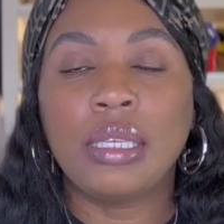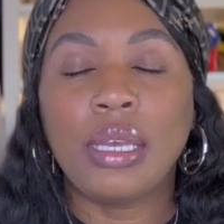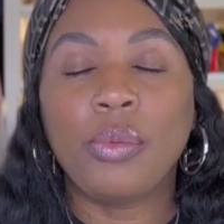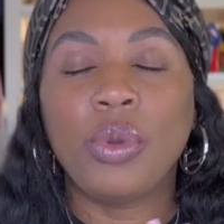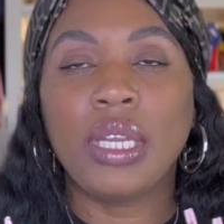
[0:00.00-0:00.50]

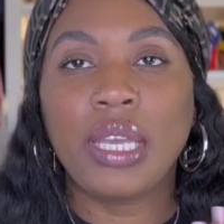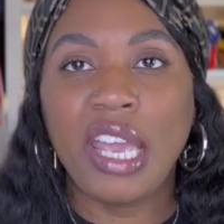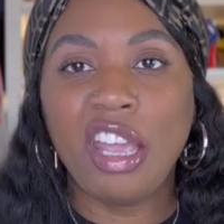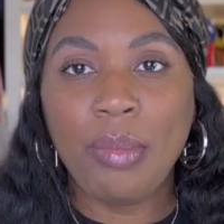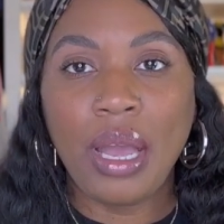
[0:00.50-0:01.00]
when it
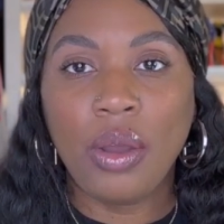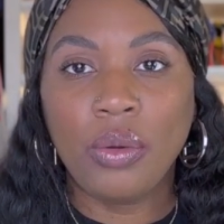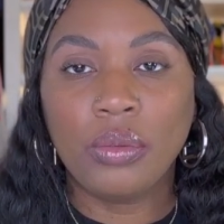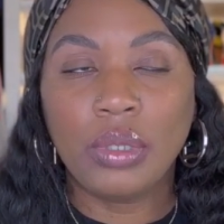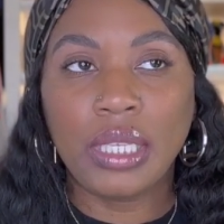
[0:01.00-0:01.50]
came
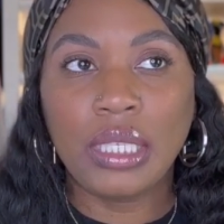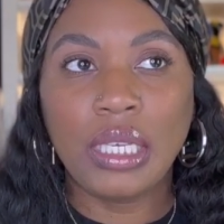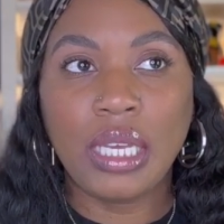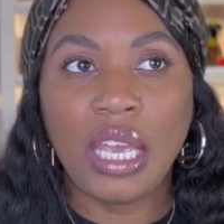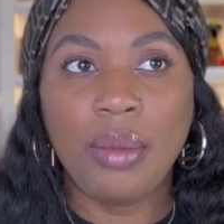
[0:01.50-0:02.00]
out, I think
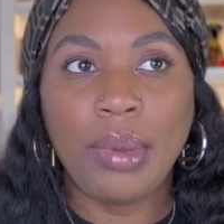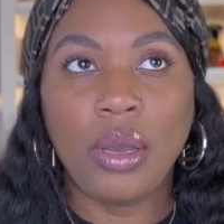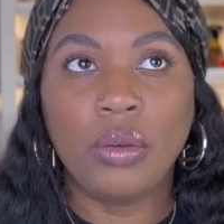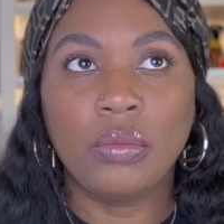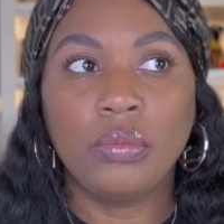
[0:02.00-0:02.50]
it came
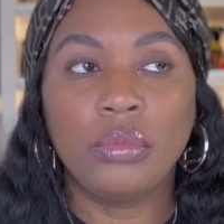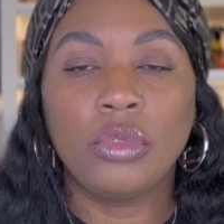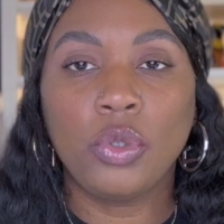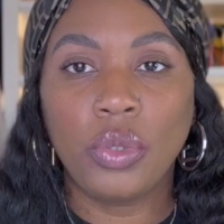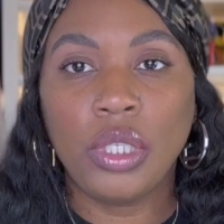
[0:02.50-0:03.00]
out
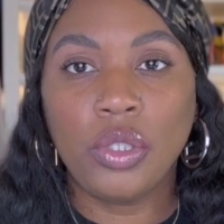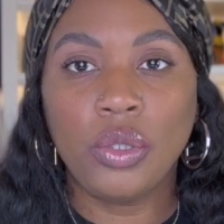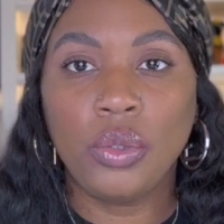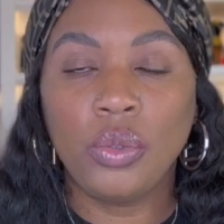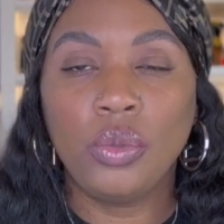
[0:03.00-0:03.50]

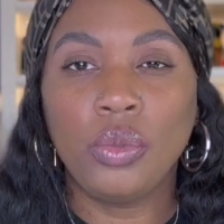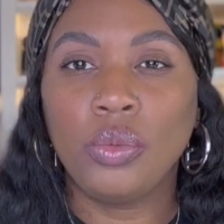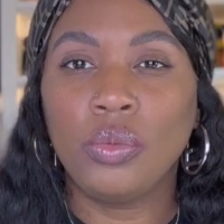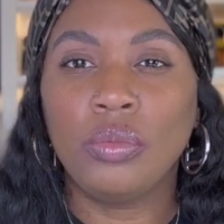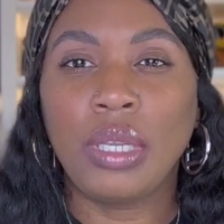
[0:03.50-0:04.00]
22,
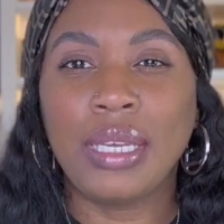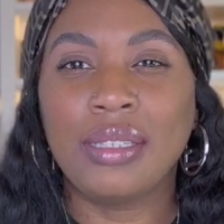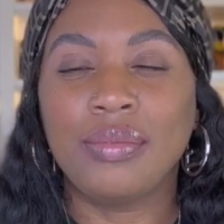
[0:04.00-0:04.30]
like